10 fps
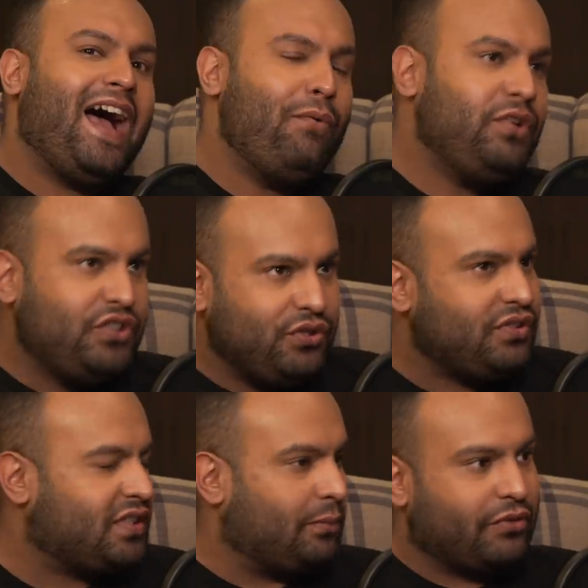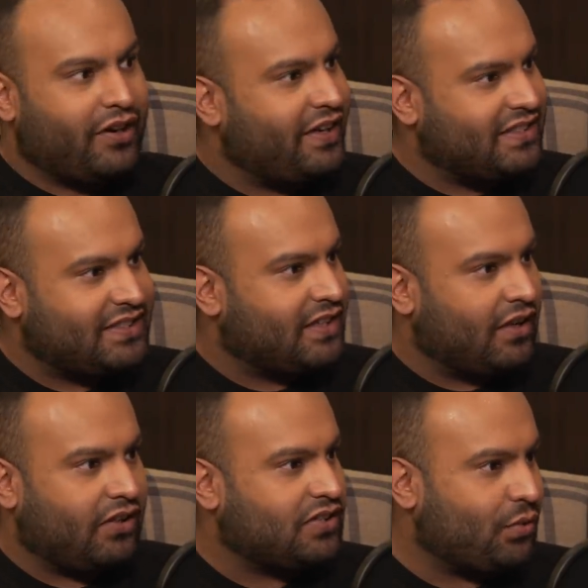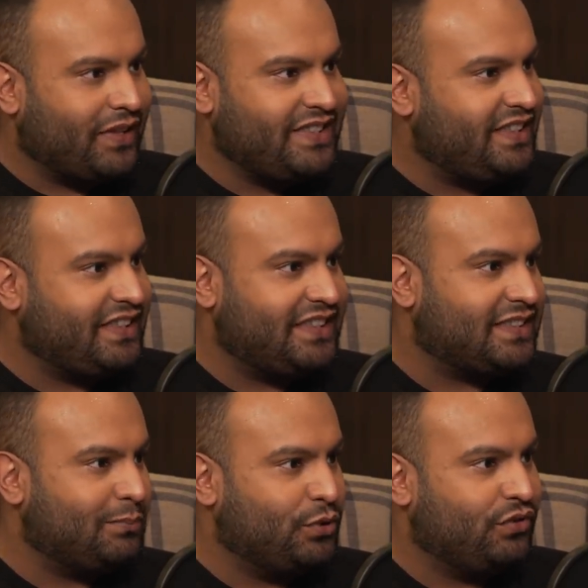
How would you summarize the last 20 years in